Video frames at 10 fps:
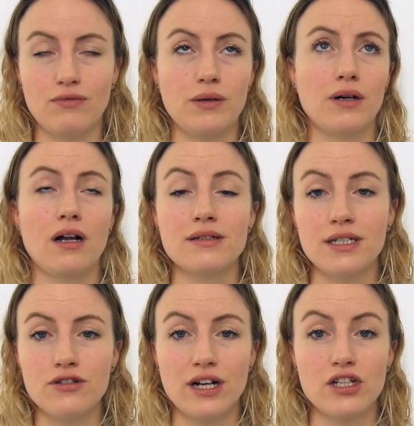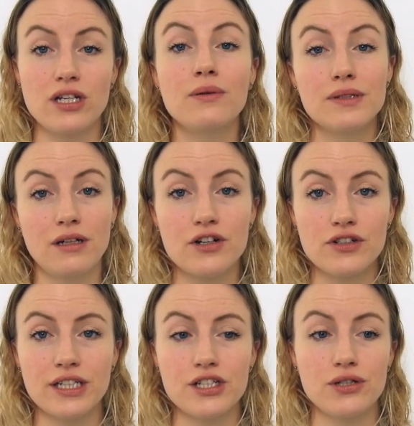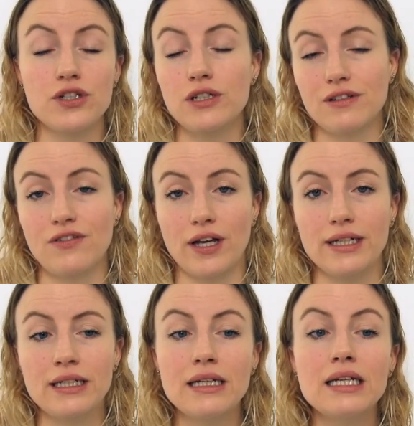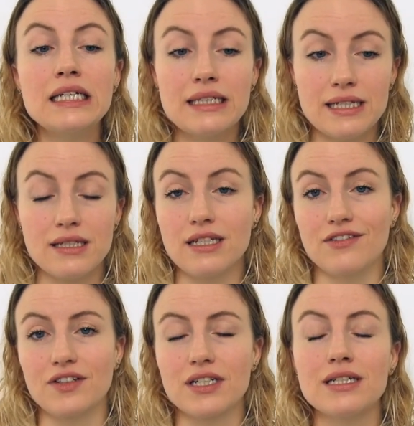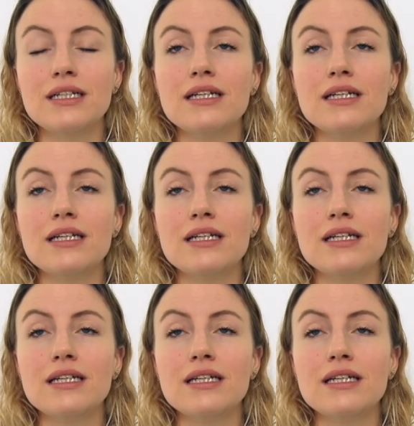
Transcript: We were constantly drenched. It was a laundry issue. She was fine. This is different.